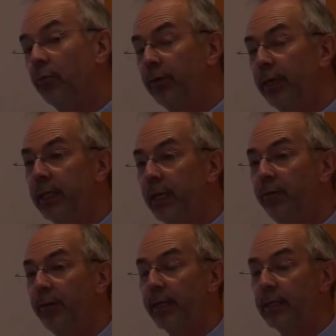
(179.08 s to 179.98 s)
a really key
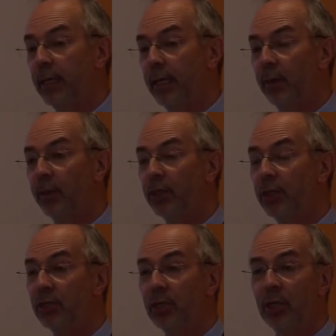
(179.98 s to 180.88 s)
factor here, which
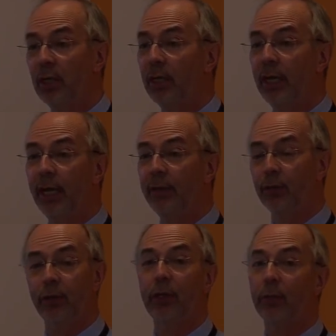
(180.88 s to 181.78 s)
is in
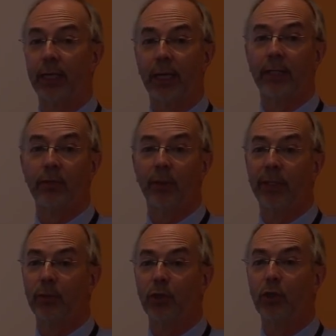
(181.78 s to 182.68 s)
the good old days when
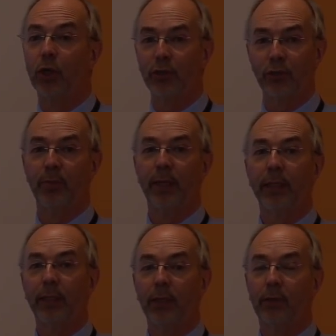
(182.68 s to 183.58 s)
there was lots of
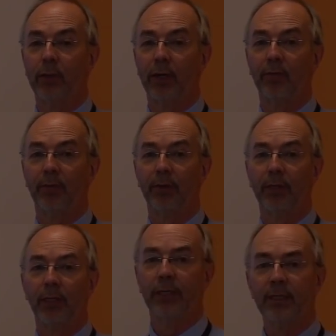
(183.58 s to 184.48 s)
money in local government,
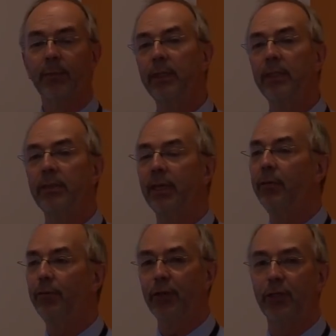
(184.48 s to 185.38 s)
some of these
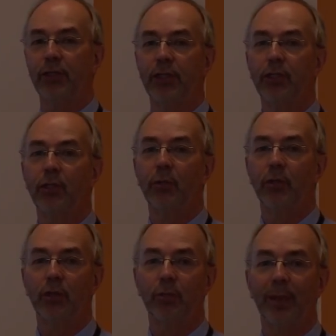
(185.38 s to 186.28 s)
inefficiencies you
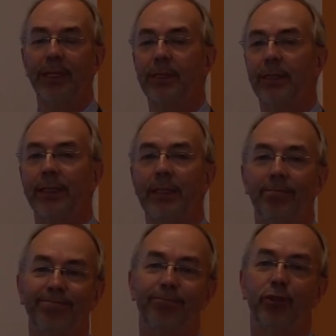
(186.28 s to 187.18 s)
could just
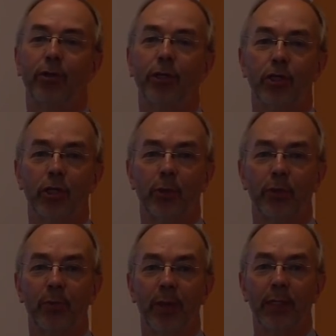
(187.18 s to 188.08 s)
basically shrug your
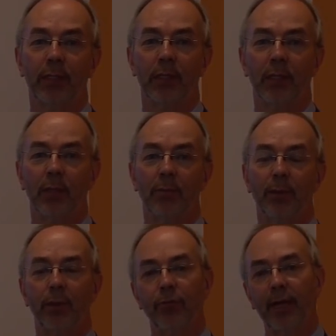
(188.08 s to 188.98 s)
shoulders a bit.
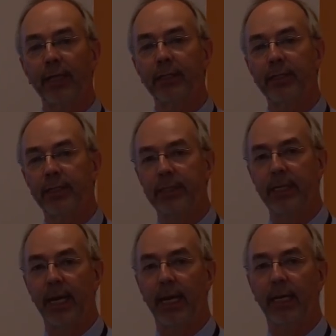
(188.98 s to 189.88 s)
But the reality
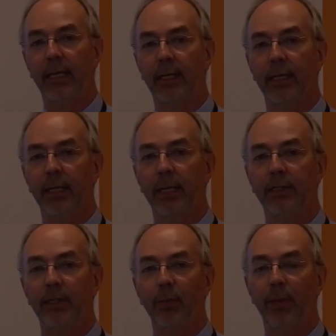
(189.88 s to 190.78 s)
today
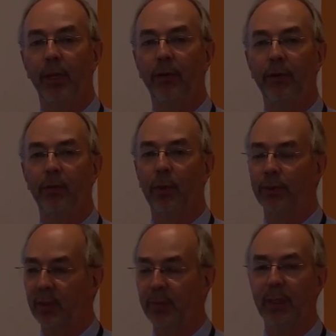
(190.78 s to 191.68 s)
is in a period of
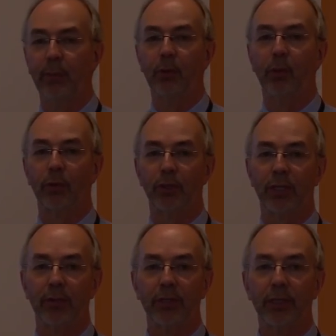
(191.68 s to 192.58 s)
what some people call
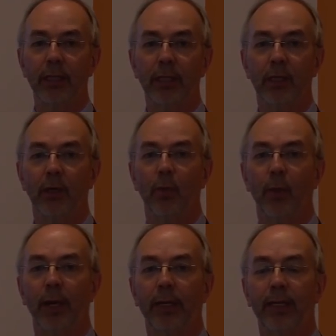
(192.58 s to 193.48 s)
austerity,
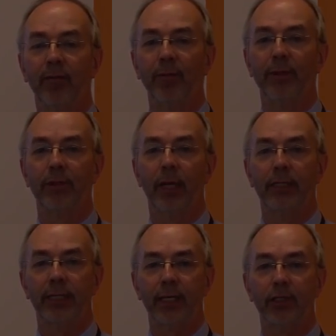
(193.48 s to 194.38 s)
where government
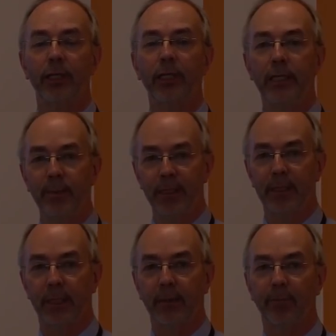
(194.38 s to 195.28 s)
is actually
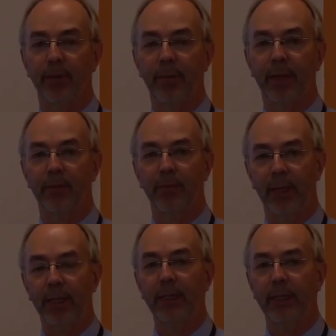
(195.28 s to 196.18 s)
limiting the amount of
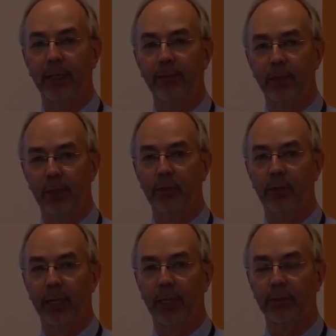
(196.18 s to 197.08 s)
money they give to
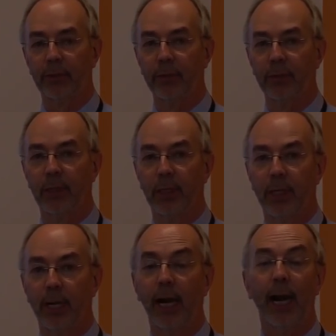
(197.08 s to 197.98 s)
local councils.
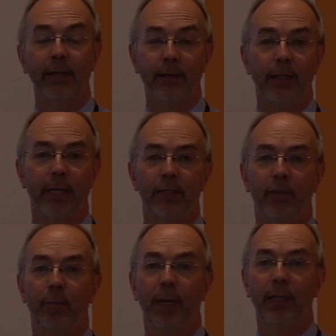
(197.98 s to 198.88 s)
And in the
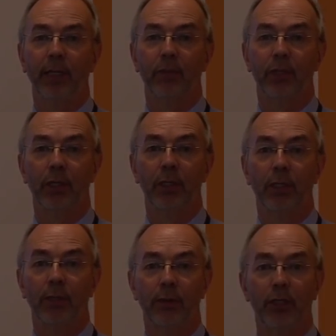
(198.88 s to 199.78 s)
case of Buckinghamshire,
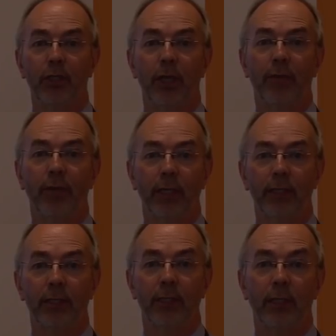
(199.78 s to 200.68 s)
this year in
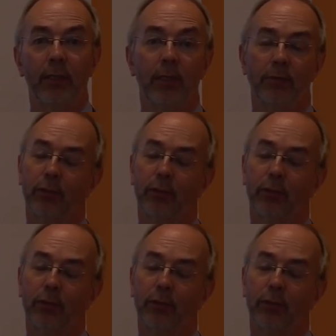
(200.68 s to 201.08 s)
2018,